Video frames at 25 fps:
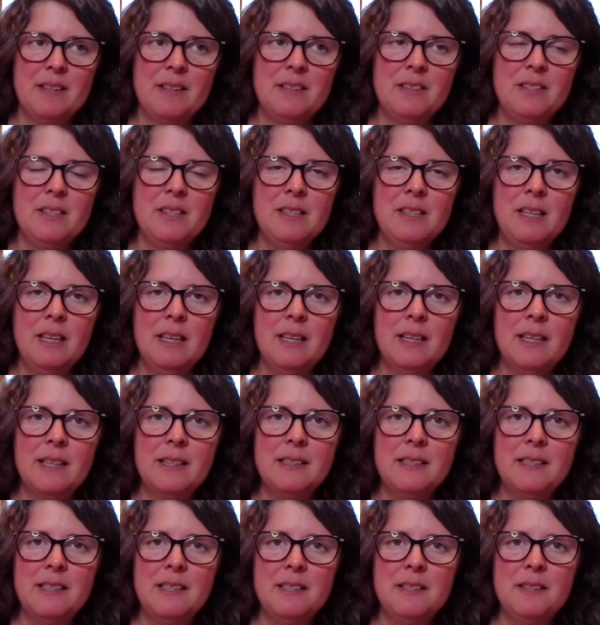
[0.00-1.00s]
just
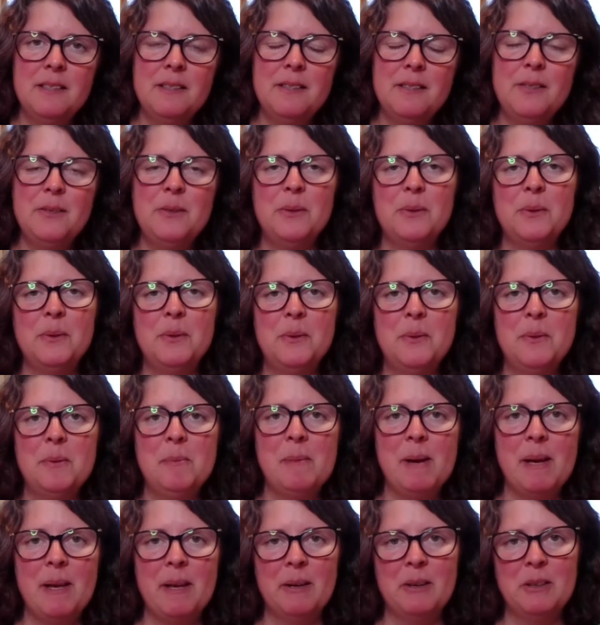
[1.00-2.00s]
connecting to
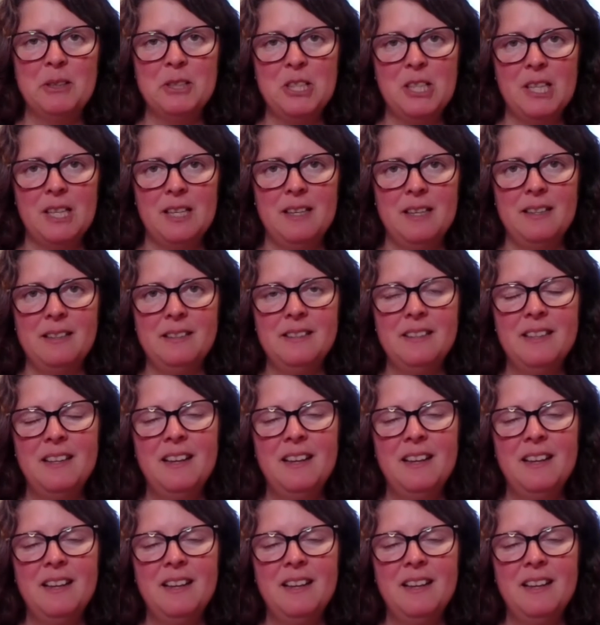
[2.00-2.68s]
my inner child.